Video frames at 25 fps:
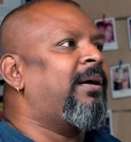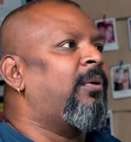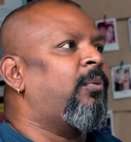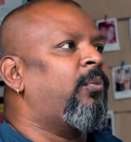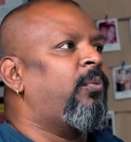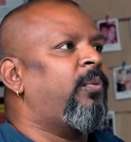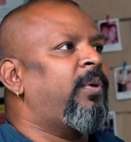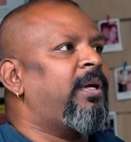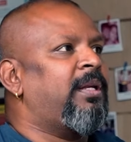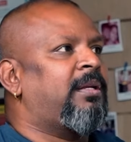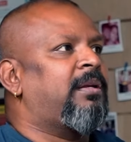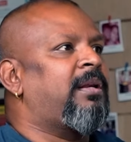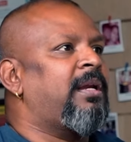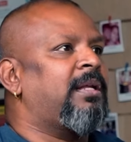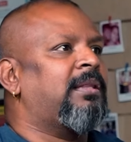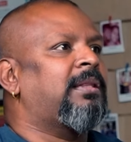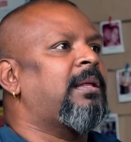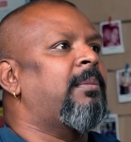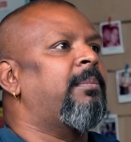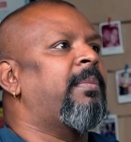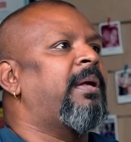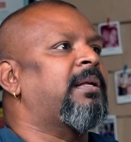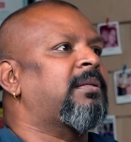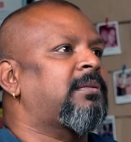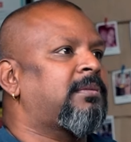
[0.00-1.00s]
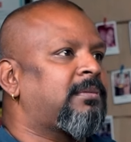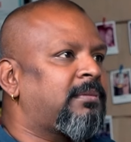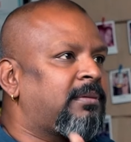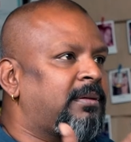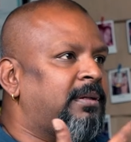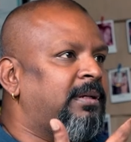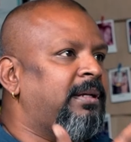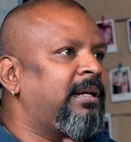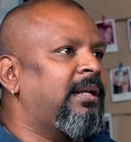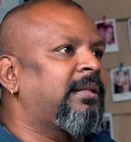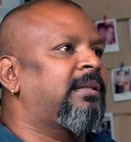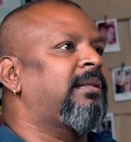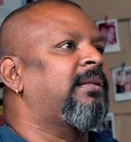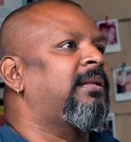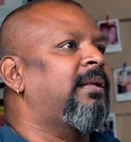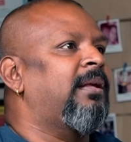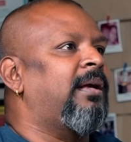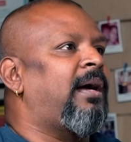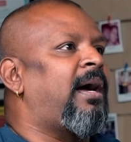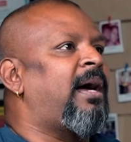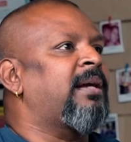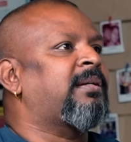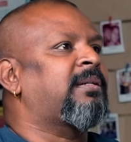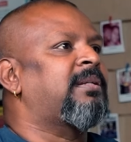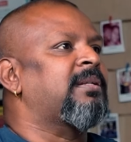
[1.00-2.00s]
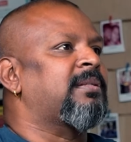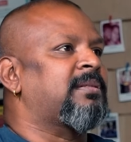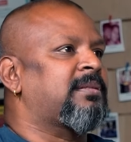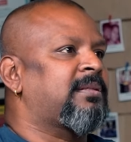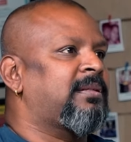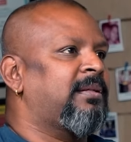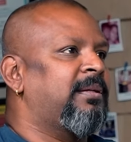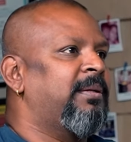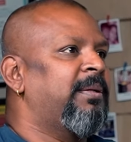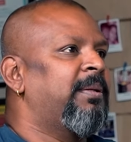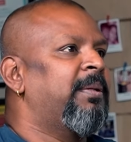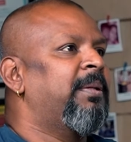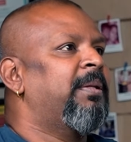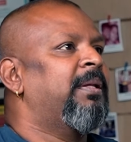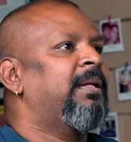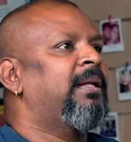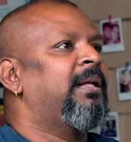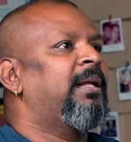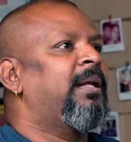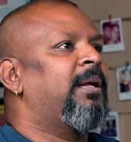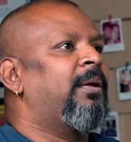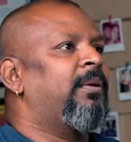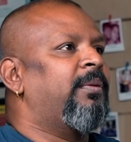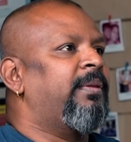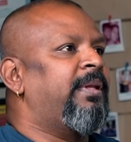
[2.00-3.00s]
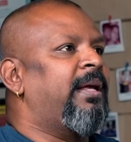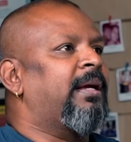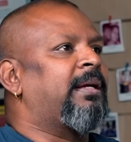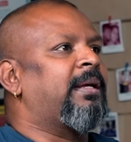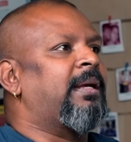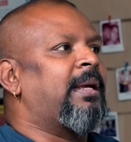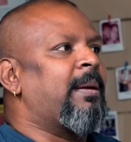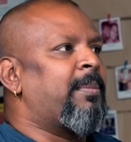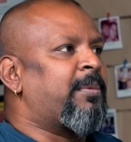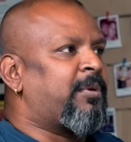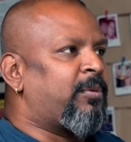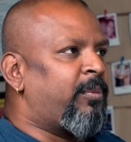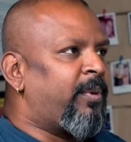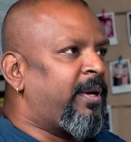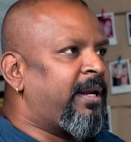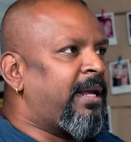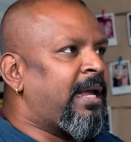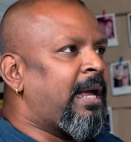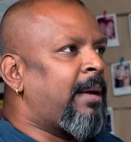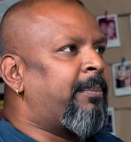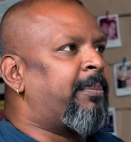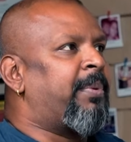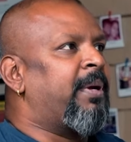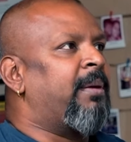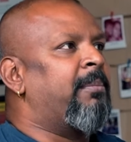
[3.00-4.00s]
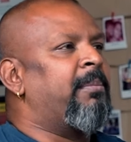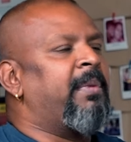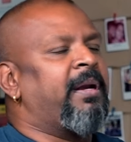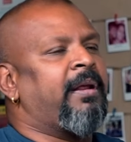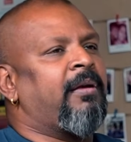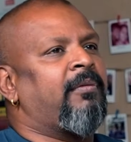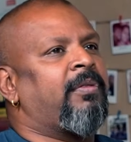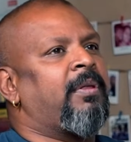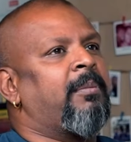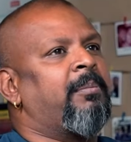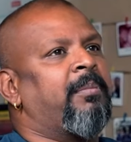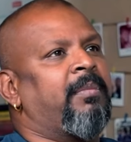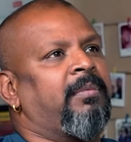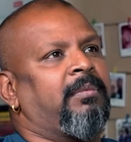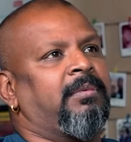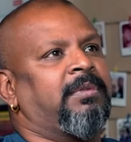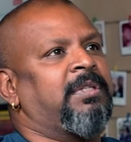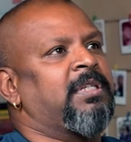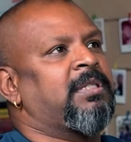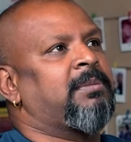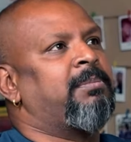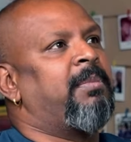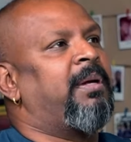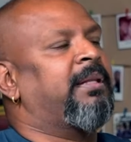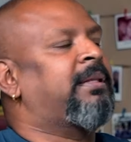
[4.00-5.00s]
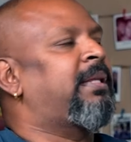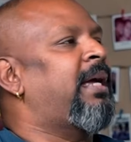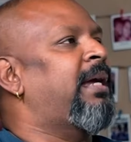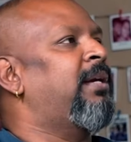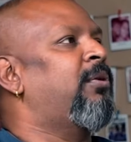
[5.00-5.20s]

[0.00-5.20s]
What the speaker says: we treat them as real artists. They're kept very happy. Many of them, this month I